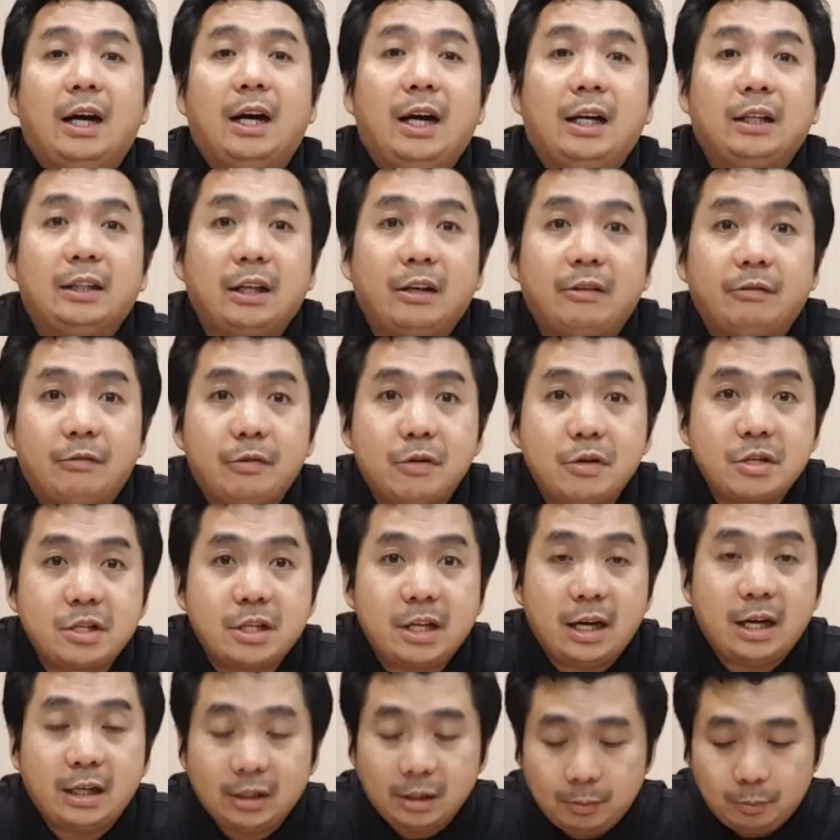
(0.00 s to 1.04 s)
At ang verse
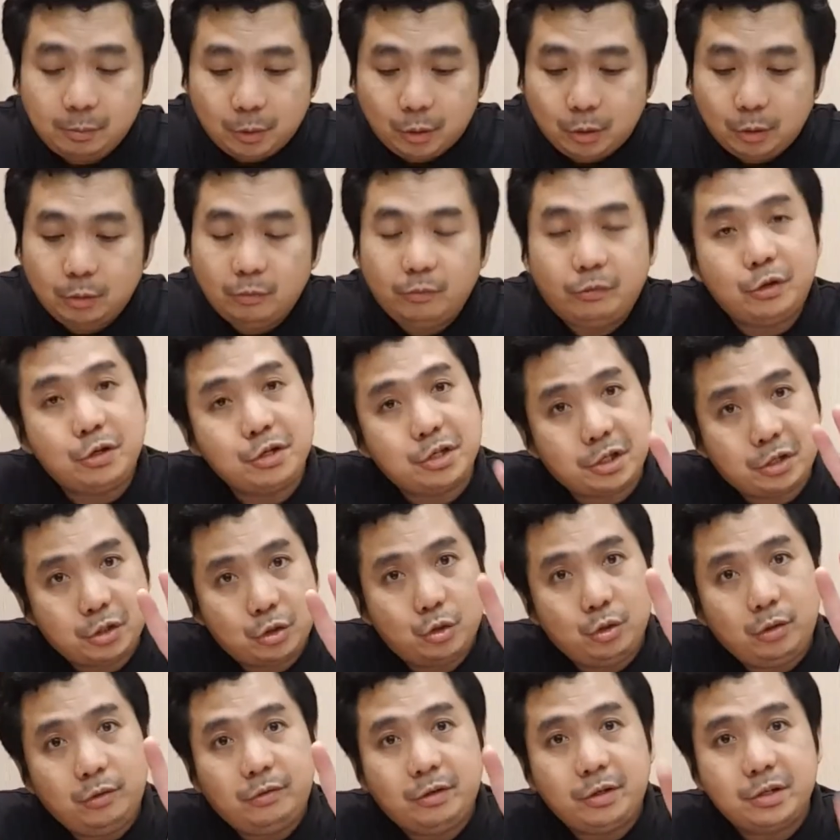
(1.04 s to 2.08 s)
natin pong verses,
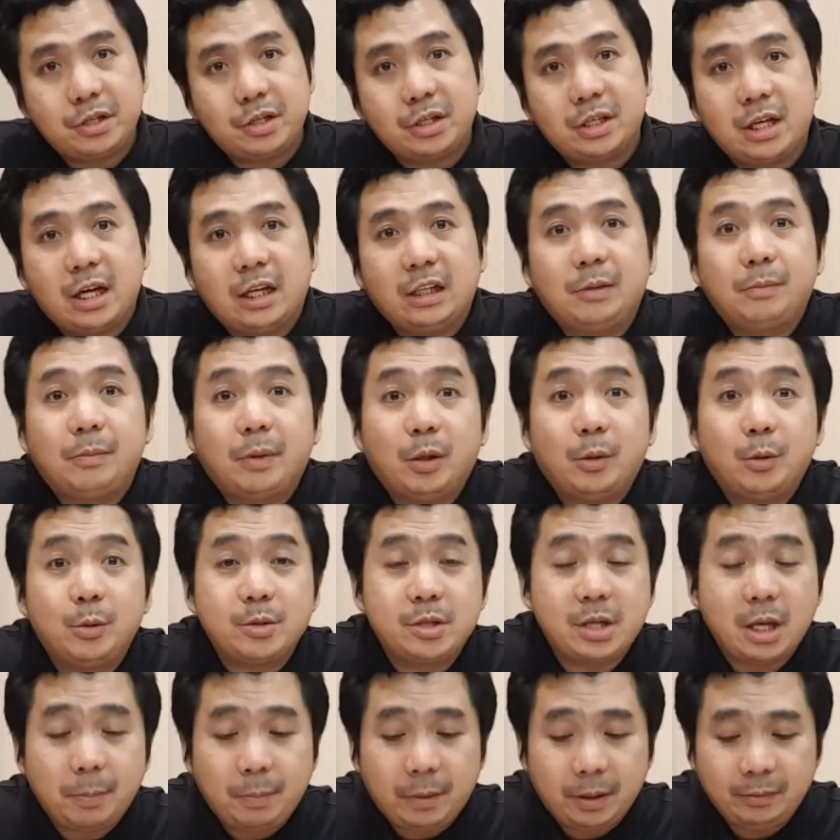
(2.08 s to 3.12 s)
two verses natin
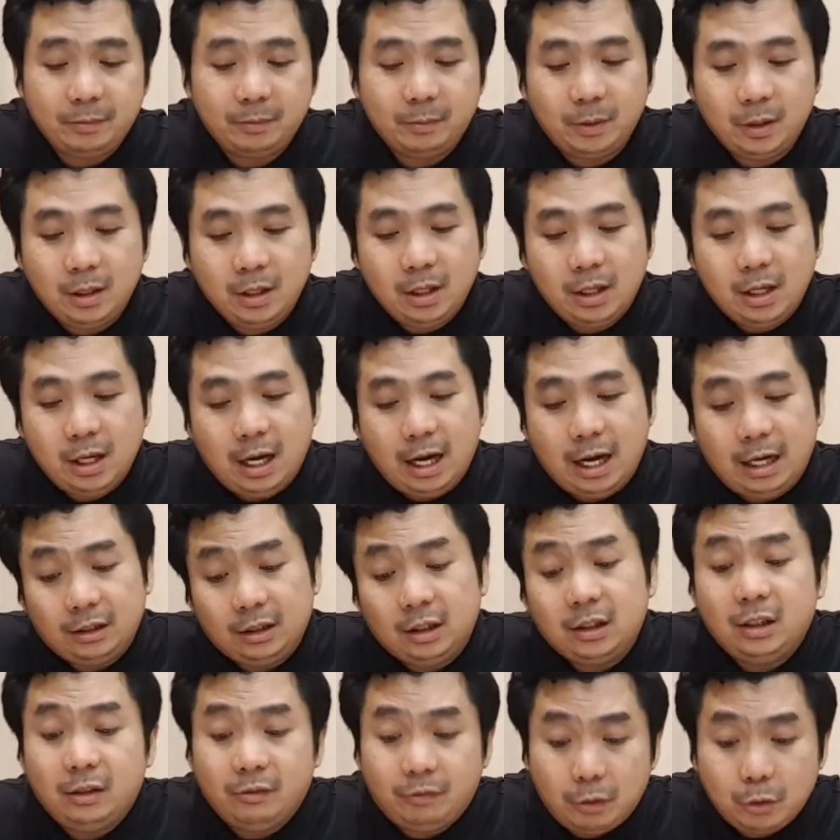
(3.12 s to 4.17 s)
pag-uusapan,
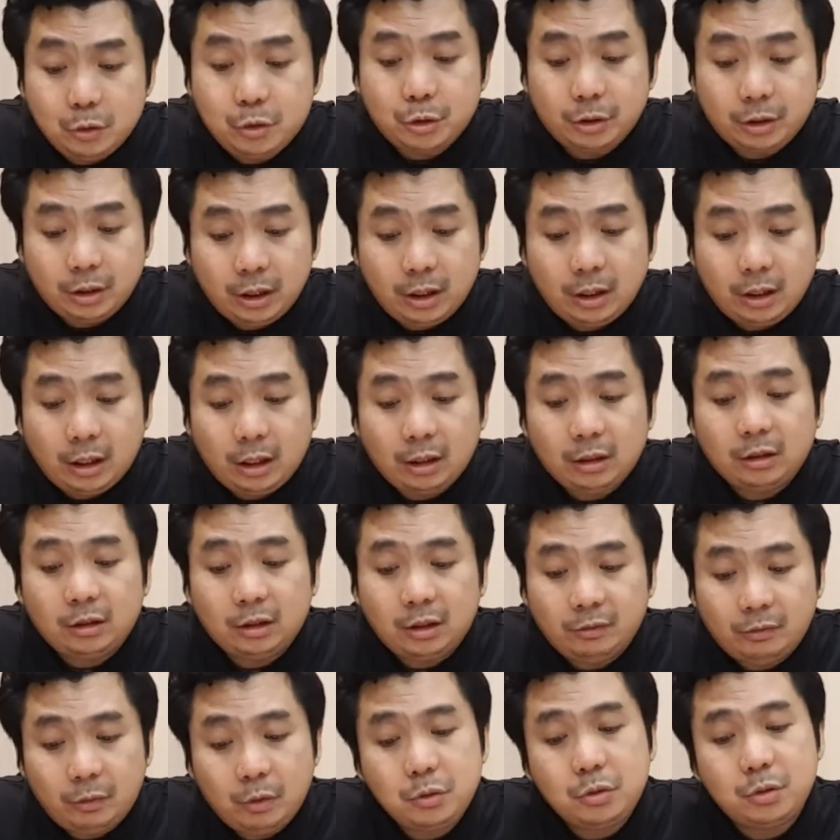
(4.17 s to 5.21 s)
ating devotion, na, ating
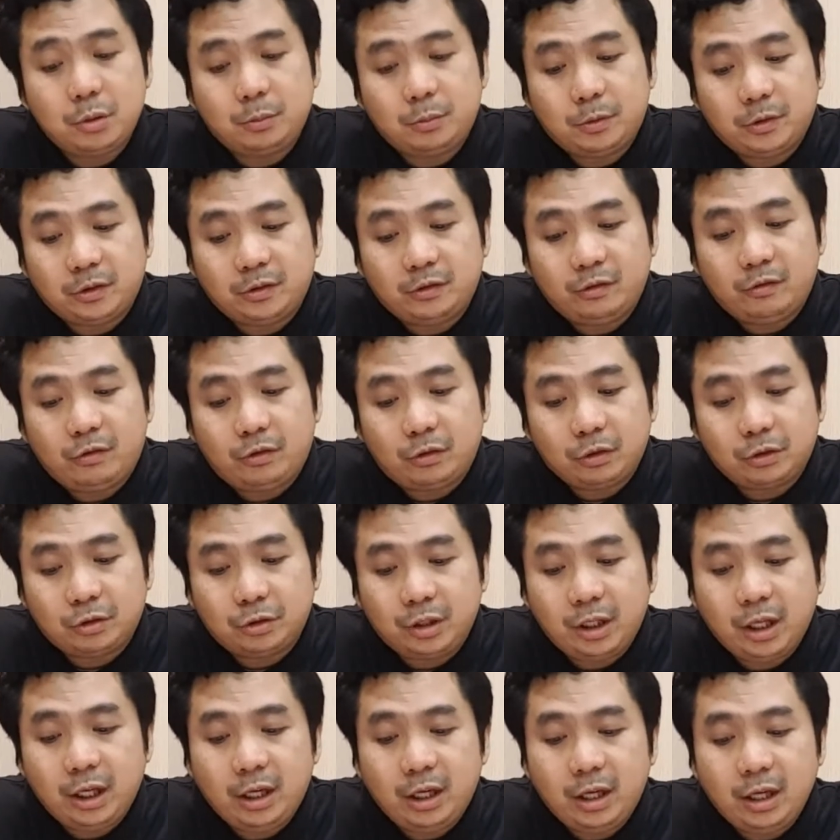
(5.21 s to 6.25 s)
devotion for, for
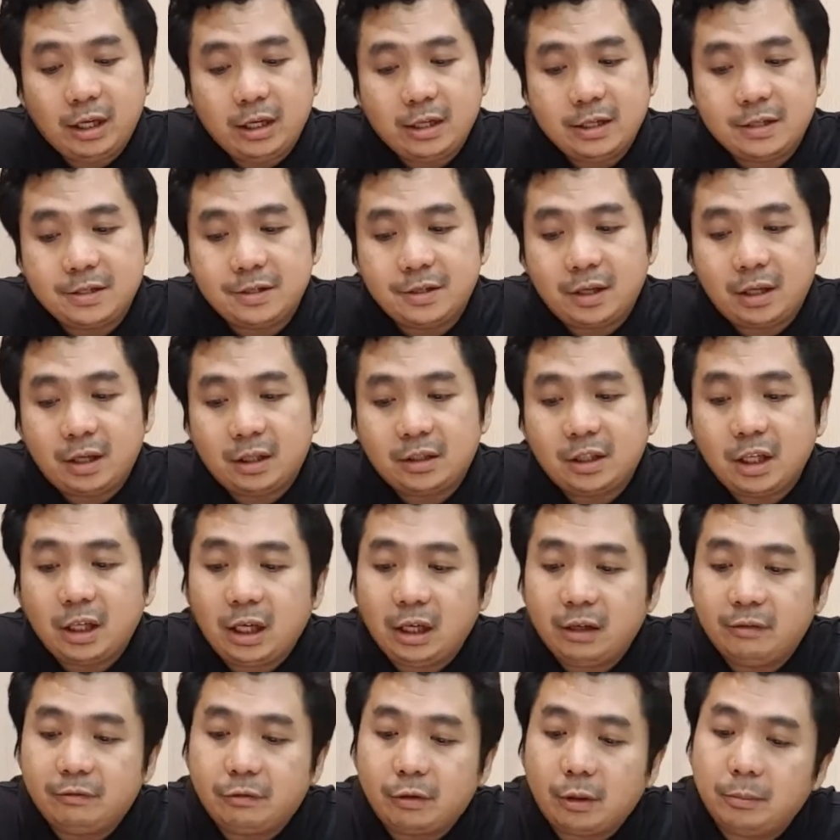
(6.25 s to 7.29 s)
today is uh,
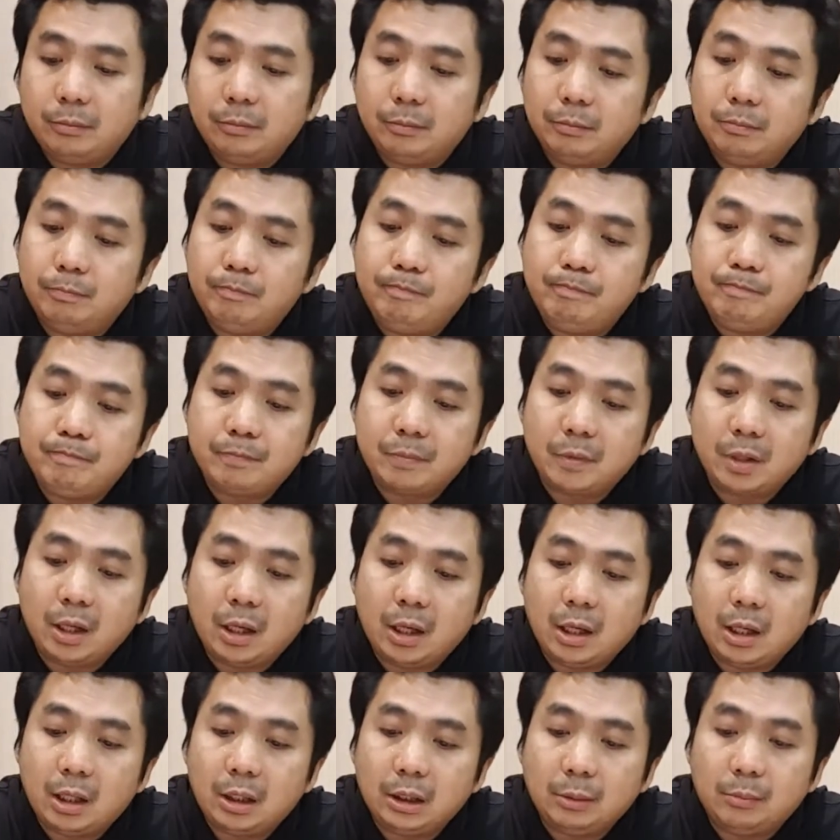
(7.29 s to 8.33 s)
taken from
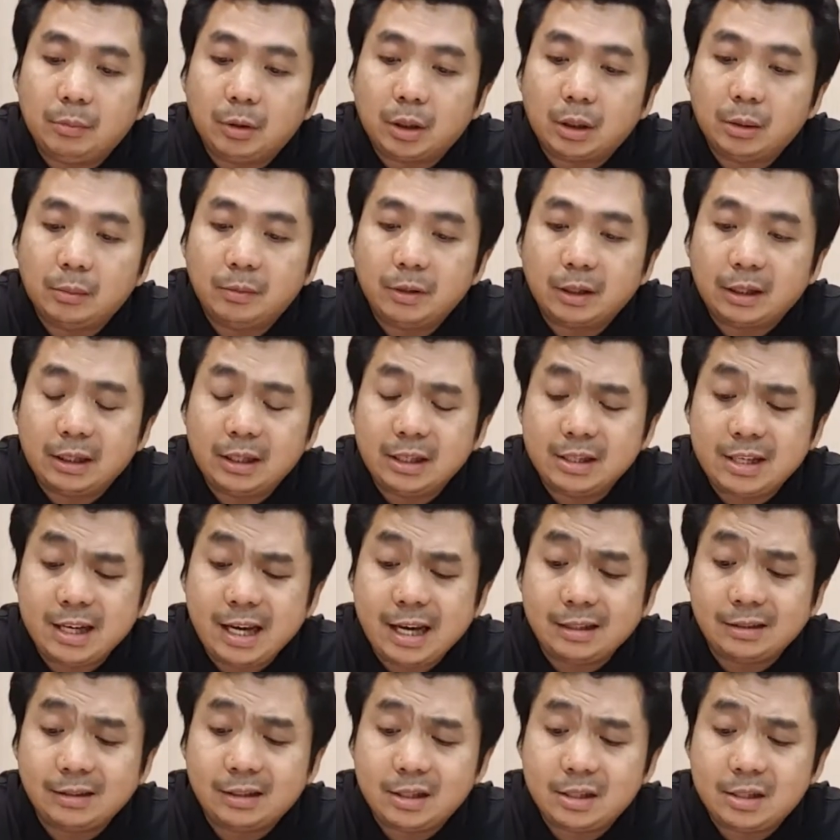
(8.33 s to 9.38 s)
uh, the book of
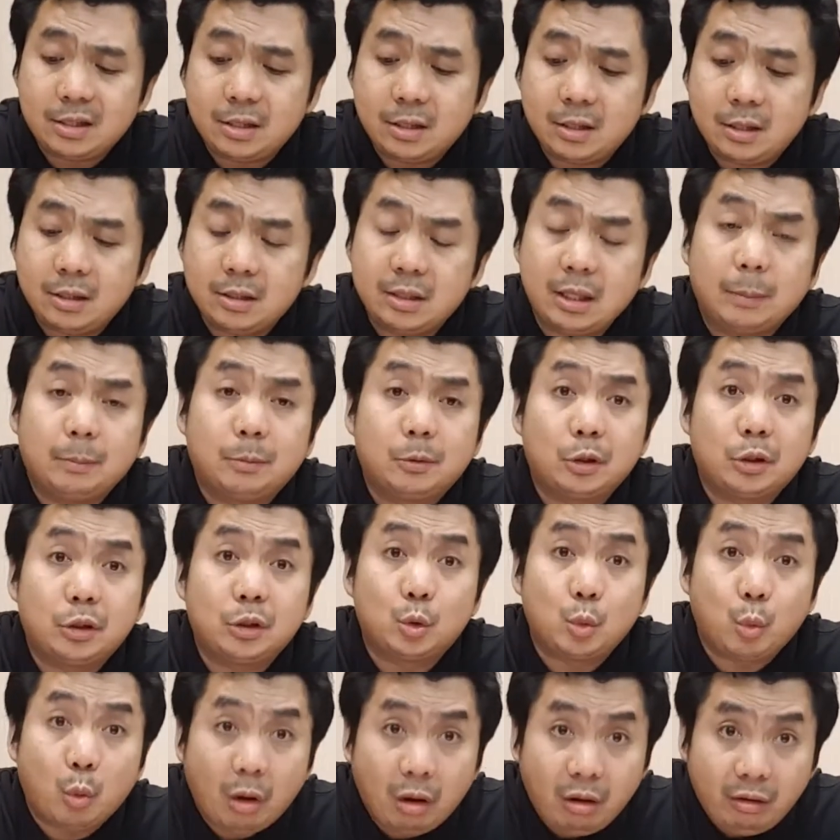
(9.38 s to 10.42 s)
Ecclesiastes, chapter
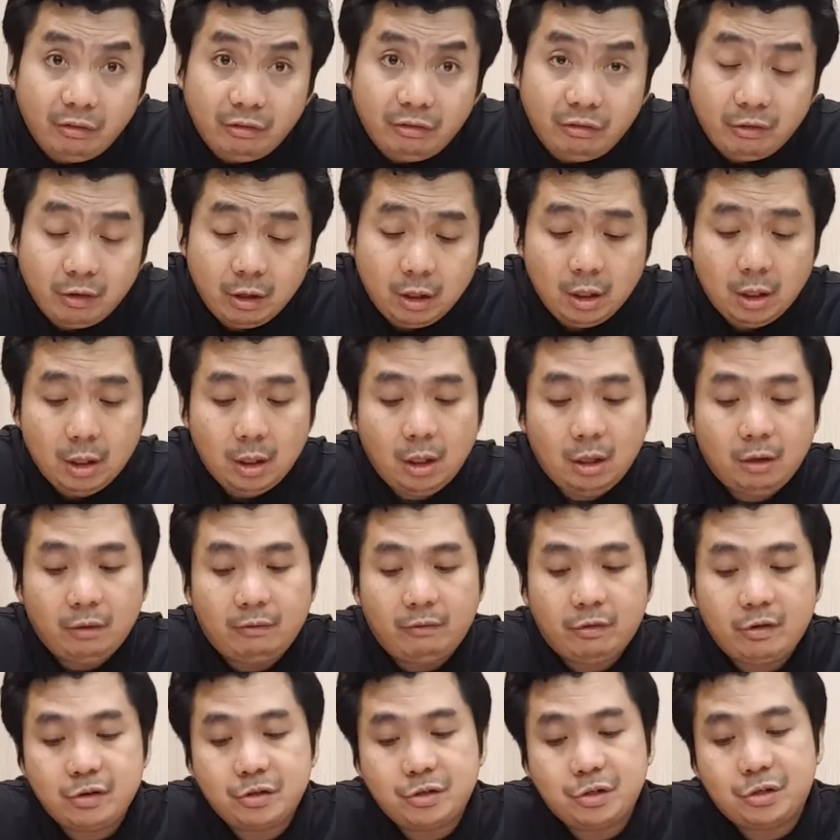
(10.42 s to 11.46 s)
twelve,
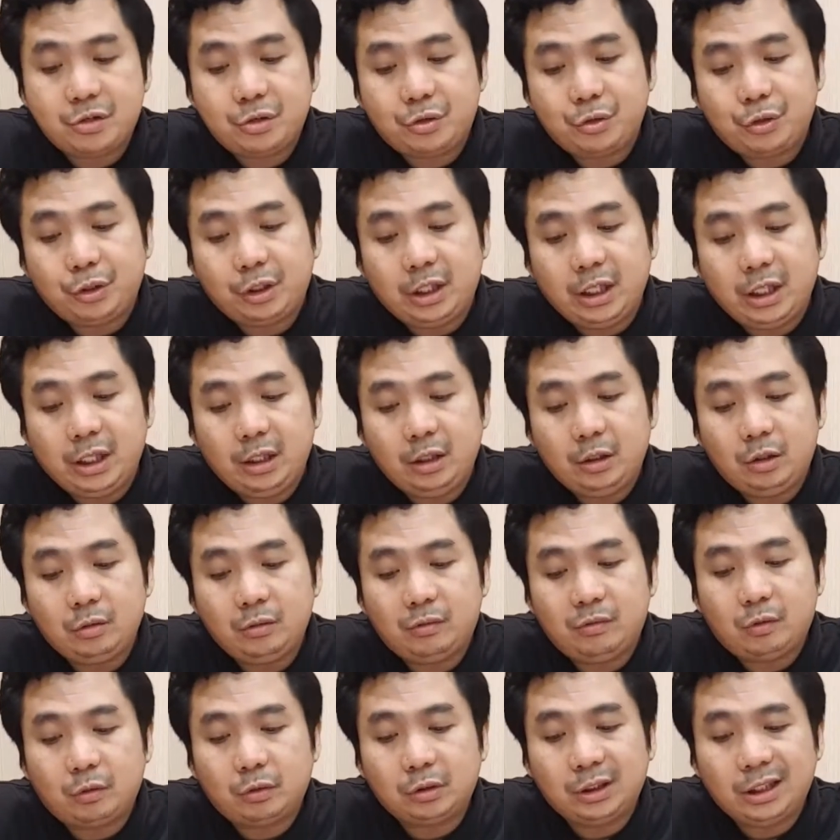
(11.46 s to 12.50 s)
verses thirteen to
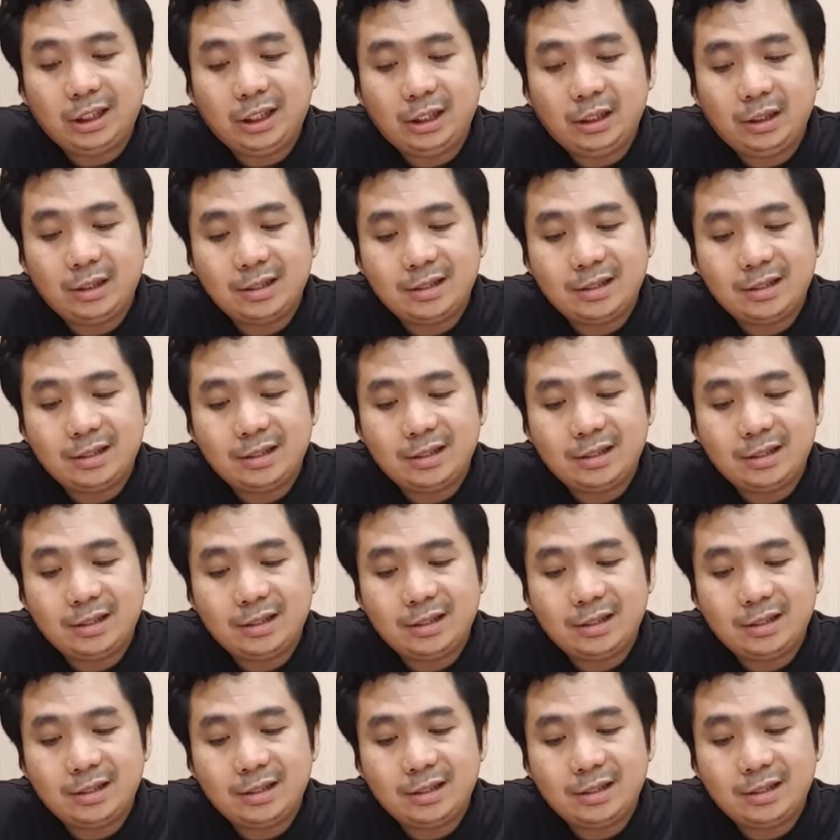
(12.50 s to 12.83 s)
fourteen.